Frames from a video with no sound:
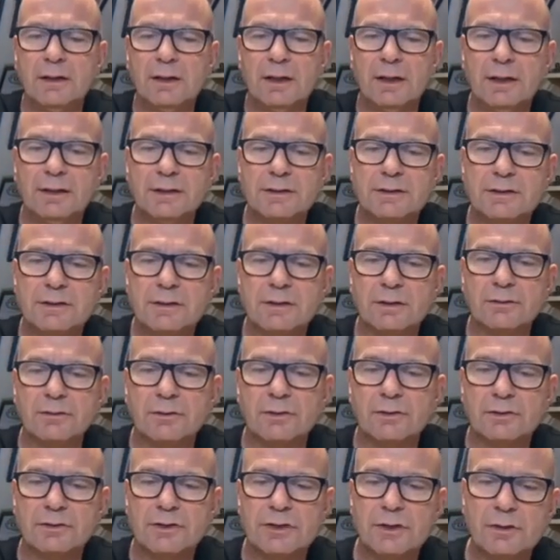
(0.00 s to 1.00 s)
It don't
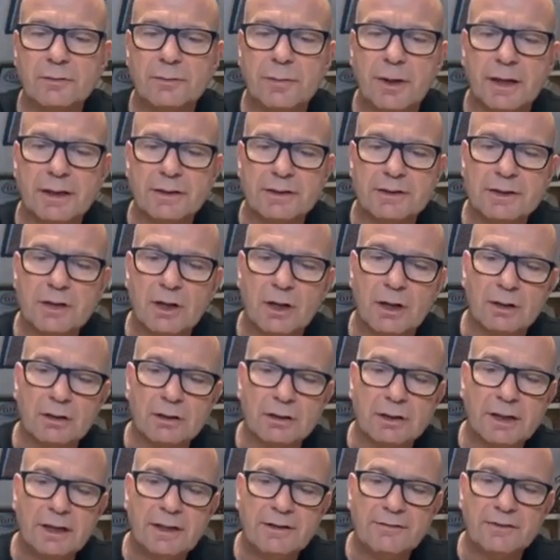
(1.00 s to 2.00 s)
look too bad at
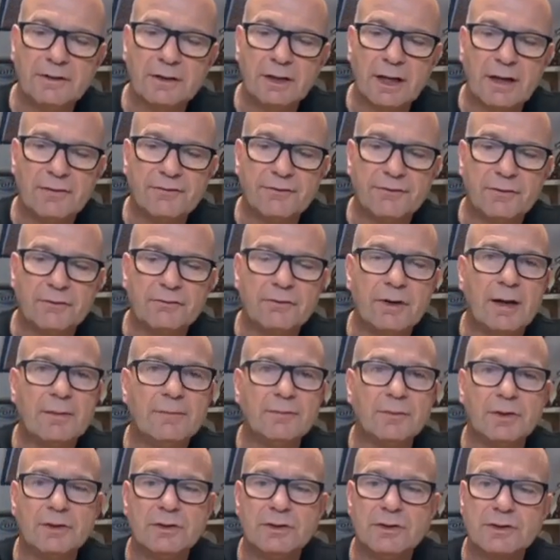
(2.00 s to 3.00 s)
all. Even left the
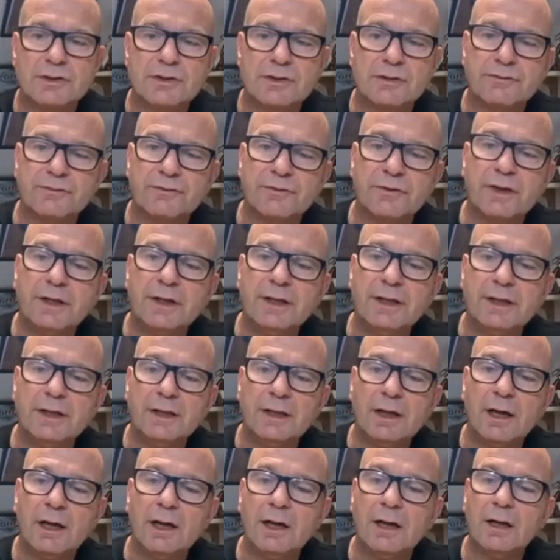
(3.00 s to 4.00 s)
remnants of
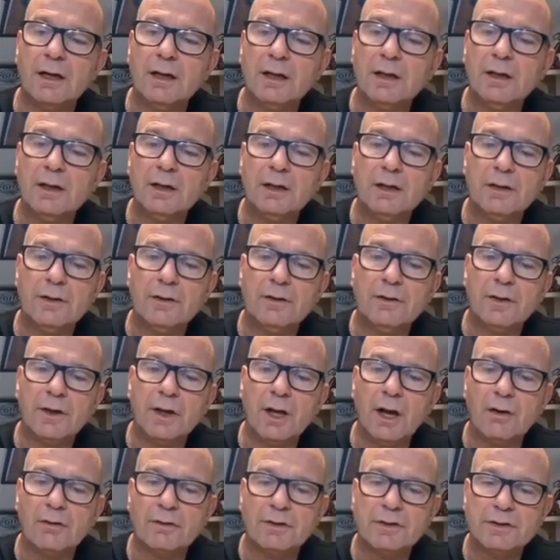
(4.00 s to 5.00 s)
the
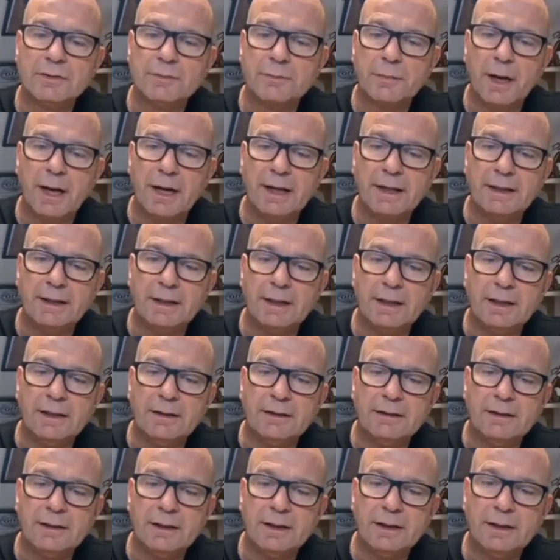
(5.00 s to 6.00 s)
orange paint
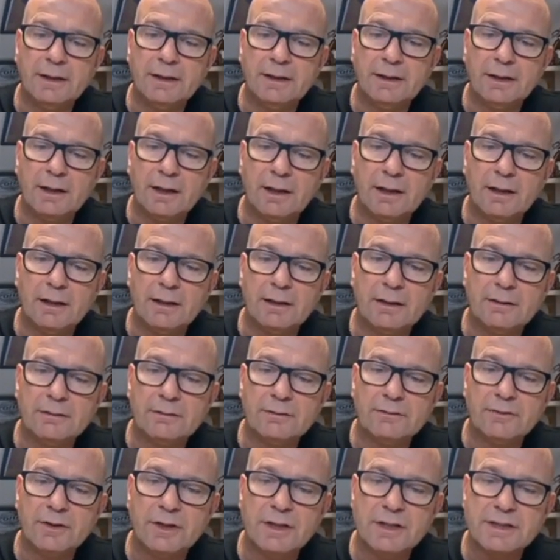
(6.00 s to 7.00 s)
in the
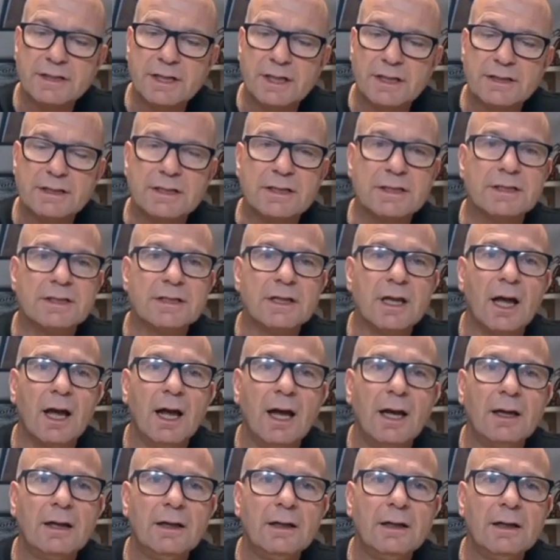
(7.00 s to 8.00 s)
recesses
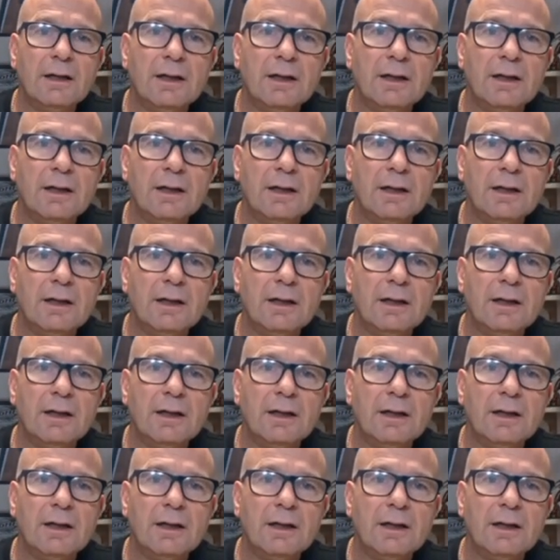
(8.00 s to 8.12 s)
there,